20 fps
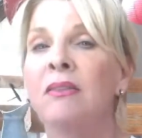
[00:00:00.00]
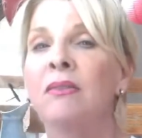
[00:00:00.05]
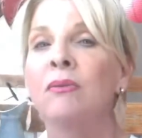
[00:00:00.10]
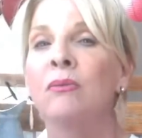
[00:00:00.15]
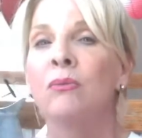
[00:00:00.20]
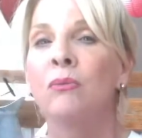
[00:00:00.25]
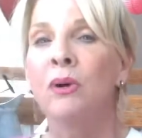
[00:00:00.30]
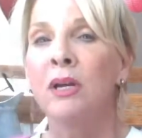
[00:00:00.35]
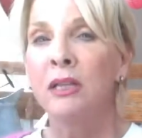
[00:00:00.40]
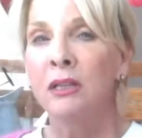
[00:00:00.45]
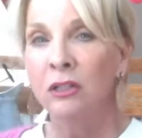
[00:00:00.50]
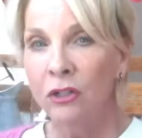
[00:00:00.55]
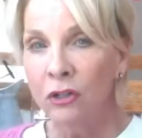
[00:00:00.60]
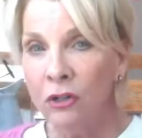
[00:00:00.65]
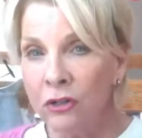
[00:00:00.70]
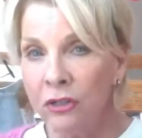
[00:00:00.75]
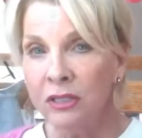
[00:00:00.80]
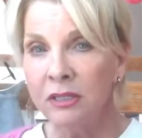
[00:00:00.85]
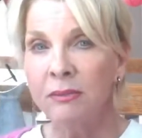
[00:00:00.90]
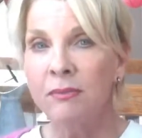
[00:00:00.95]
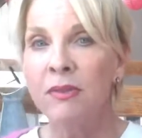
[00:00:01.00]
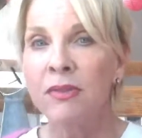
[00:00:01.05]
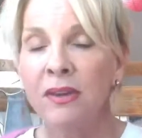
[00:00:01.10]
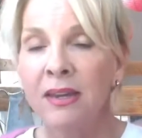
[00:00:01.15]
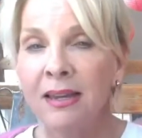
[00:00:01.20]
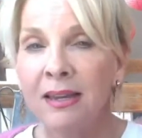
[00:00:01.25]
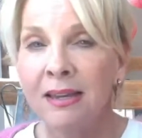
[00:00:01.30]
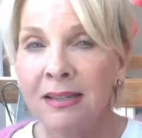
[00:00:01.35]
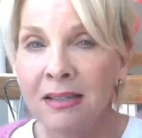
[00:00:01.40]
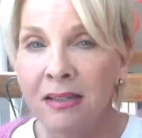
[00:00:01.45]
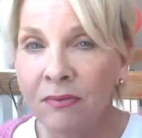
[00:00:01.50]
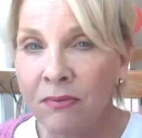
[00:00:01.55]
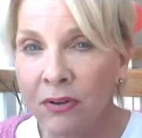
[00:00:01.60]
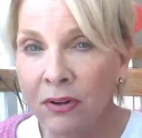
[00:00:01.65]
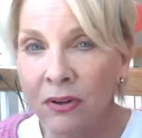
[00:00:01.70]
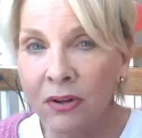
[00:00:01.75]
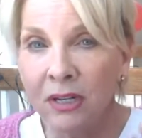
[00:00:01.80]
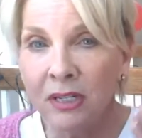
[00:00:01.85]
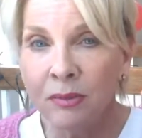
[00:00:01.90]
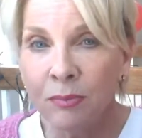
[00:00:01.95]
We learned some things in
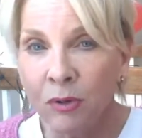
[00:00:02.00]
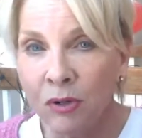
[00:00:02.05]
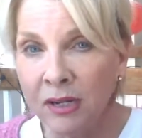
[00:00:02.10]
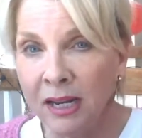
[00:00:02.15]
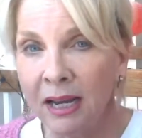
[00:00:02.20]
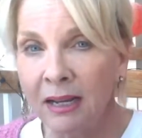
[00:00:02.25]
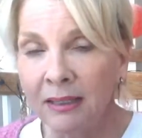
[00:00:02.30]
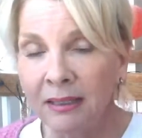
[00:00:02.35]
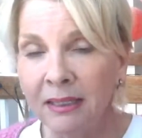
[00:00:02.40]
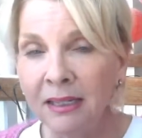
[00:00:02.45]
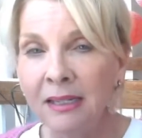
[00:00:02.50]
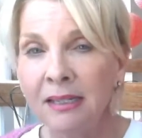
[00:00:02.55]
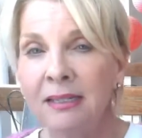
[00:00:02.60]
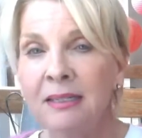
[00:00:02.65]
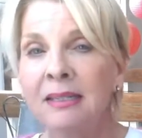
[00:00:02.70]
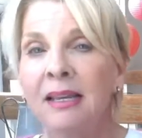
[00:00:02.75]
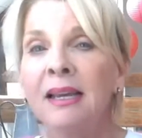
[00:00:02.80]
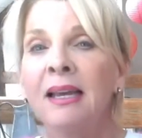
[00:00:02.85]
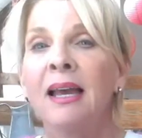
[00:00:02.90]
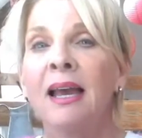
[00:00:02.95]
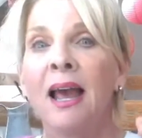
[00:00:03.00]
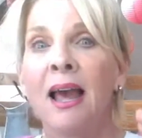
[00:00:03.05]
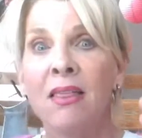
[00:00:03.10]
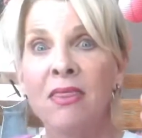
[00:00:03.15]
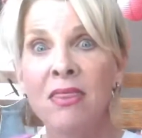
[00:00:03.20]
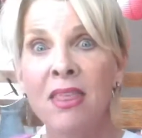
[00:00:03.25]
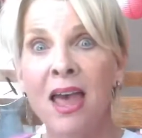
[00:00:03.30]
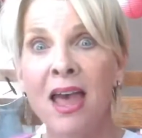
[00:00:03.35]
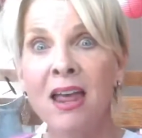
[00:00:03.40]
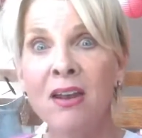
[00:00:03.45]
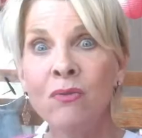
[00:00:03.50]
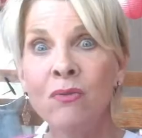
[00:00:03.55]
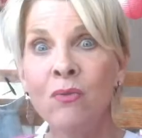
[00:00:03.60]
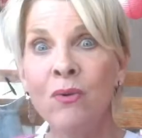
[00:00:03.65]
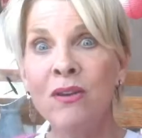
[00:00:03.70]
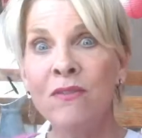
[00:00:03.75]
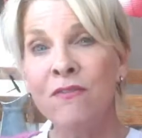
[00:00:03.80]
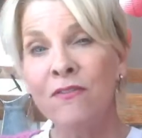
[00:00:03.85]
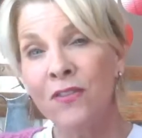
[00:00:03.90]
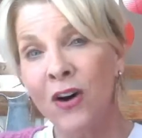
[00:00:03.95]
various modalities, and then
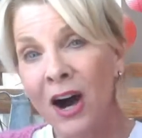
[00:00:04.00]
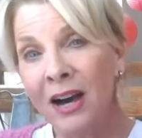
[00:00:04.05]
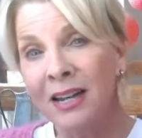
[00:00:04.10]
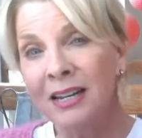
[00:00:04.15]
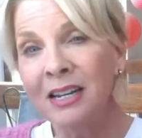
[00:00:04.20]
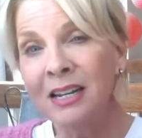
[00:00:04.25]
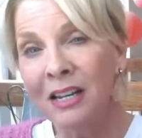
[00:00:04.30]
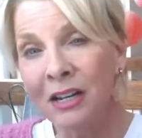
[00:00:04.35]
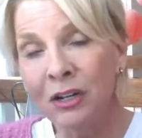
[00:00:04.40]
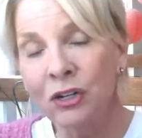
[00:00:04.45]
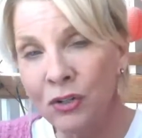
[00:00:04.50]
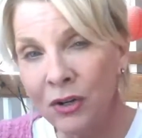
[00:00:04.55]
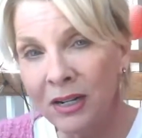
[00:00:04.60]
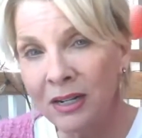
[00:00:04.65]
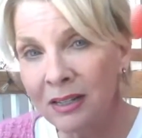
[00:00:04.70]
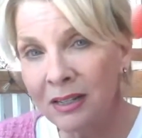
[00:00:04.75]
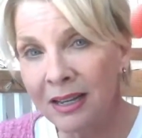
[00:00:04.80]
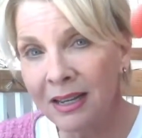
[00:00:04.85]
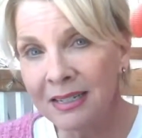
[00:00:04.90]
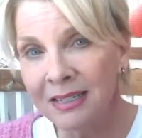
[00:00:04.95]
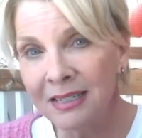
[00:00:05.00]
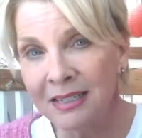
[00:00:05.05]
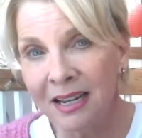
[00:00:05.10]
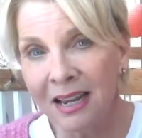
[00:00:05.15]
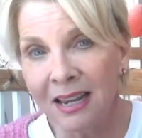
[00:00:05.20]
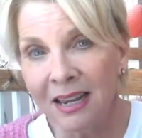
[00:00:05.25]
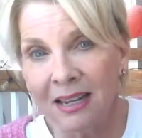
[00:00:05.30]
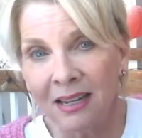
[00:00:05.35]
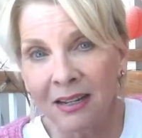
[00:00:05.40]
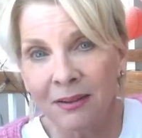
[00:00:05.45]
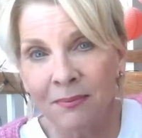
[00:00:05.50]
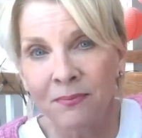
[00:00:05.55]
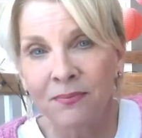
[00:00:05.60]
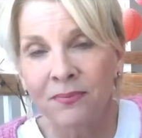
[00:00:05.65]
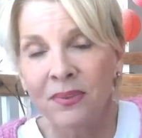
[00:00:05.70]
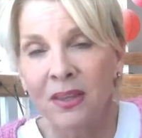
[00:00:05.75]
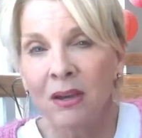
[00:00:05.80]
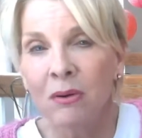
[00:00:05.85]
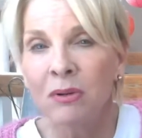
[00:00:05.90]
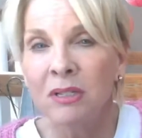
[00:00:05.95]
we fought in an adrenalized state.
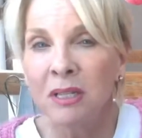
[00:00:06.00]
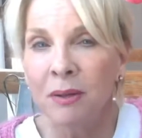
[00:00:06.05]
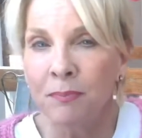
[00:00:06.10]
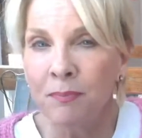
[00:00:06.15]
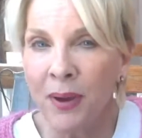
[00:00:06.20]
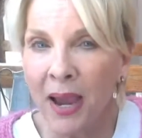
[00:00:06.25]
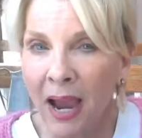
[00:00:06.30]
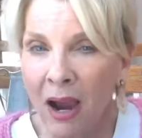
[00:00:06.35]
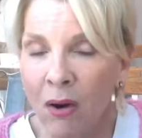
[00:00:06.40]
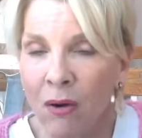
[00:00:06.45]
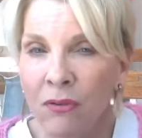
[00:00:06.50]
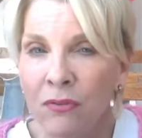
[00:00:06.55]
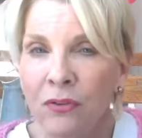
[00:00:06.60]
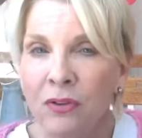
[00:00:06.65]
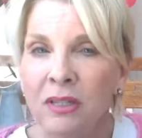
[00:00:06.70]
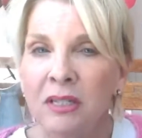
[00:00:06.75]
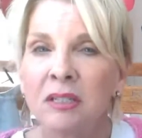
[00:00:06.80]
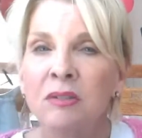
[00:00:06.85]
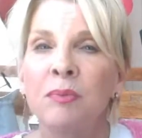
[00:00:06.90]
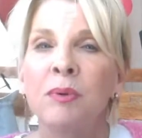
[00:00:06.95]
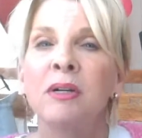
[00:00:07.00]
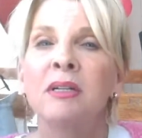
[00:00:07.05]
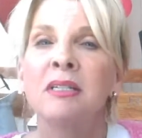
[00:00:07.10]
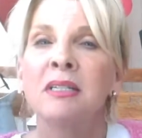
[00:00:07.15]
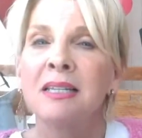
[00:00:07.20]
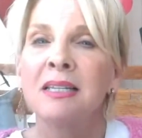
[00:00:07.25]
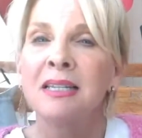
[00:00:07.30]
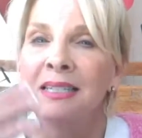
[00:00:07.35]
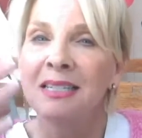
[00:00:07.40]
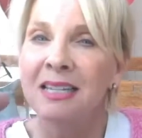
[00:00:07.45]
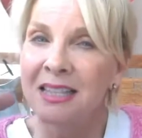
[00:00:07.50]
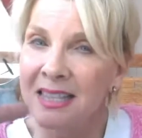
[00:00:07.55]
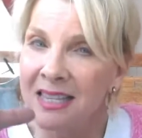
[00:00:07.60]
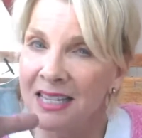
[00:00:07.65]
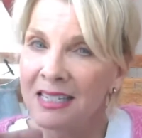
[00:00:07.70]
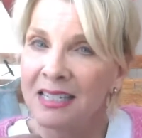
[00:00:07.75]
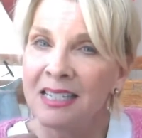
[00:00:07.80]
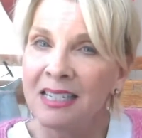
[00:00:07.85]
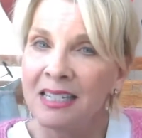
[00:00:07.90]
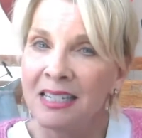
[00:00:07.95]
It was a powerful experience, and they said,
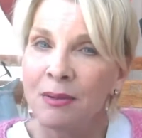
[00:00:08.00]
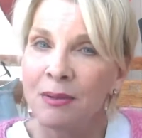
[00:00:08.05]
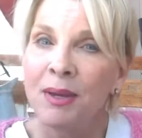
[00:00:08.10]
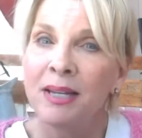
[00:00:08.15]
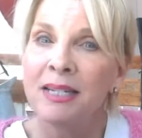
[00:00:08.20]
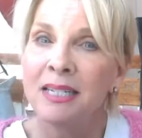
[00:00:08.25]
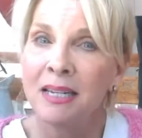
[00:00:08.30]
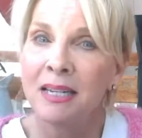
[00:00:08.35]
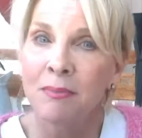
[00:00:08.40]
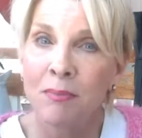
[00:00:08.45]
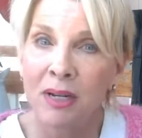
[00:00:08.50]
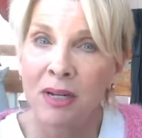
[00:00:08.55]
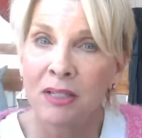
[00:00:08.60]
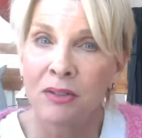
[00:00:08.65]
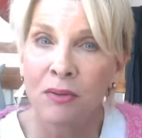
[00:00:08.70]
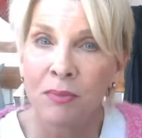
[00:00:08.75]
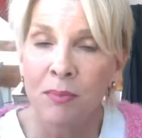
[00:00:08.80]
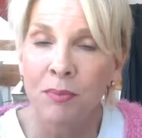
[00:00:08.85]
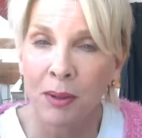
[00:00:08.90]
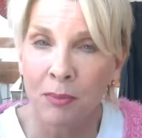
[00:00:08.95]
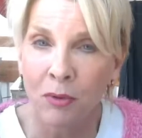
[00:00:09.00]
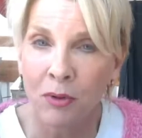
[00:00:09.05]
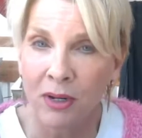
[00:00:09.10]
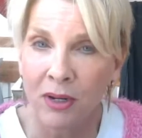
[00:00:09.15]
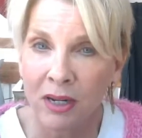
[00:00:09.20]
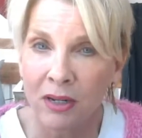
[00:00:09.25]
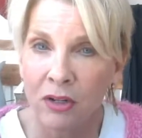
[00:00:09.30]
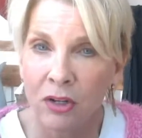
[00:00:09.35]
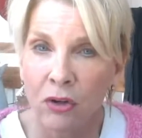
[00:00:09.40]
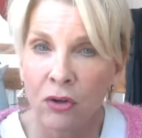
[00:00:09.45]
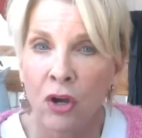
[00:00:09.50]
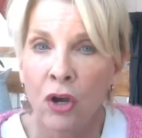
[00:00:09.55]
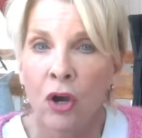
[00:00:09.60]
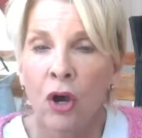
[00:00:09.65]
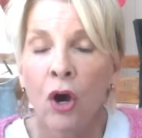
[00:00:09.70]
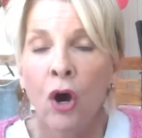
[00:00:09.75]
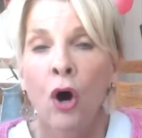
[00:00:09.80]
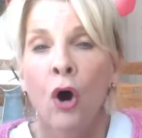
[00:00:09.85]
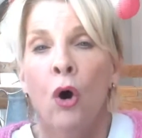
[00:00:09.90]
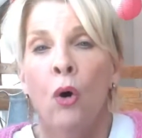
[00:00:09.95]
this is cementing muscle memory in you.
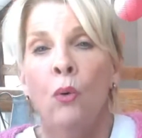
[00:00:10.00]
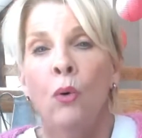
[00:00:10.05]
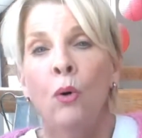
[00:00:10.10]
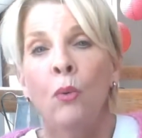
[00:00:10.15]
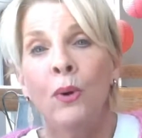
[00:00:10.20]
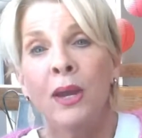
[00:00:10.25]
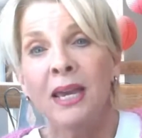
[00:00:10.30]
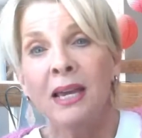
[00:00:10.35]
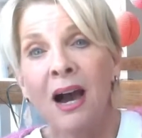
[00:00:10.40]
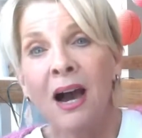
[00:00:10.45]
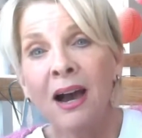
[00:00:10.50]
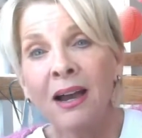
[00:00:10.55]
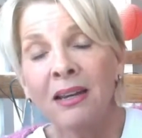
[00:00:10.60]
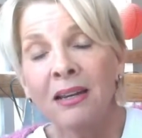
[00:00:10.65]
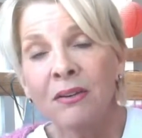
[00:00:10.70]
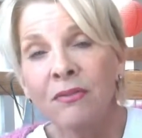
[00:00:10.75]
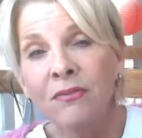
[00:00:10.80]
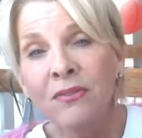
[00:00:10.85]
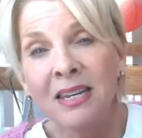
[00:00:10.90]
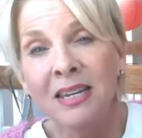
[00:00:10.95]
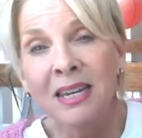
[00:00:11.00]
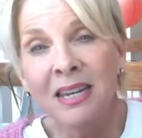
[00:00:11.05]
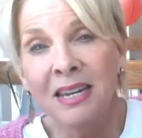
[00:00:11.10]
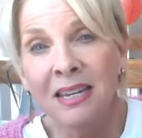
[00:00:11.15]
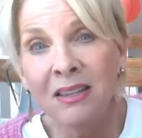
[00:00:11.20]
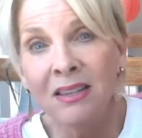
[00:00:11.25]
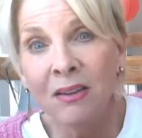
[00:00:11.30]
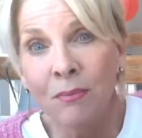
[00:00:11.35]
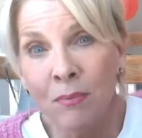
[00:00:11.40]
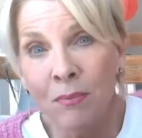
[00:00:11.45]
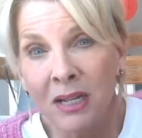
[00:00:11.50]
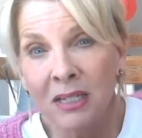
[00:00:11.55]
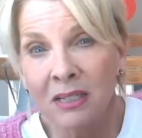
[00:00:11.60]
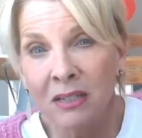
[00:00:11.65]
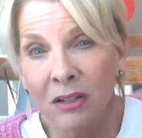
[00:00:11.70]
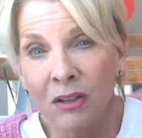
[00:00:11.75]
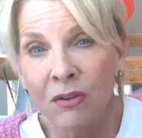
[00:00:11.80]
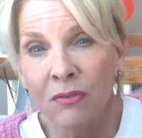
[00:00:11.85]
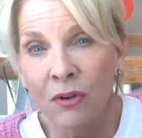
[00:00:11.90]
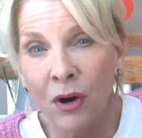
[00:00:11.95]
Well, we kind of need the
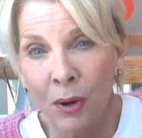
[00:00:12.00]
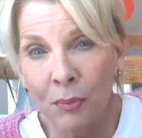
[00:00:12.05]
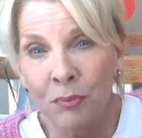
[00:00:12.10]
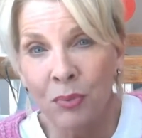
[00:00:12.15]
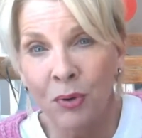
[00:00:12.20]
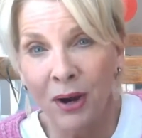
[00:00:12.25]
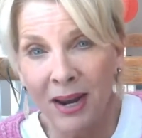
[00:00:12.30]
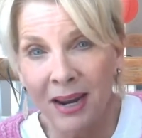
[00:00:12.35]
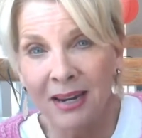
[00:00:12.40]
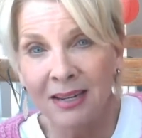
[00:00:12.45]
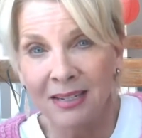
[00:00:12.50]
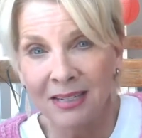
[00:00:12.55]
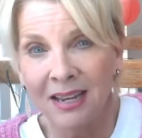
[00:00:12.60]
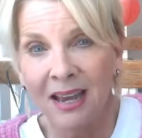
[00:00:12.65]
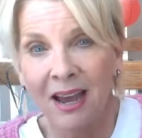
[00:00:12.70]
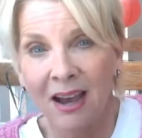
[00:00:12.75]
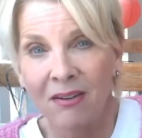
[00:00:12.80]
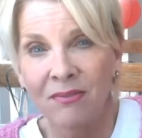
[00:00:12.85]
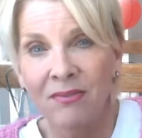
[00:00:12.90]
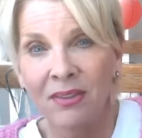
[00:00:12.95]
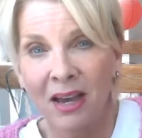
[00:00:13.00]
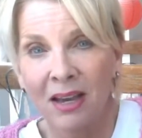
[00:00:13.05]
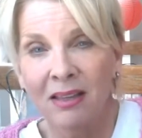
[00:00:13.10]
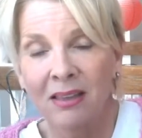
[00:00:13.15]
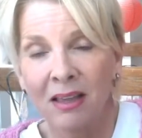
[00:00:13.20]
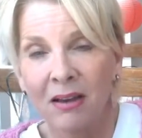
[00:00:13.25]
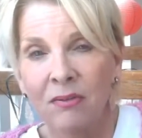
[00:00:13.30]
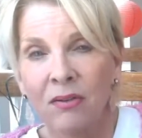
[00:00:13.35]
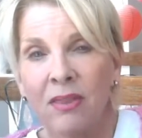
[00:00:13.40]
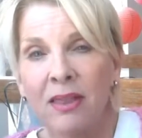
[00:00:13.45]
muscle of our brain to have that level.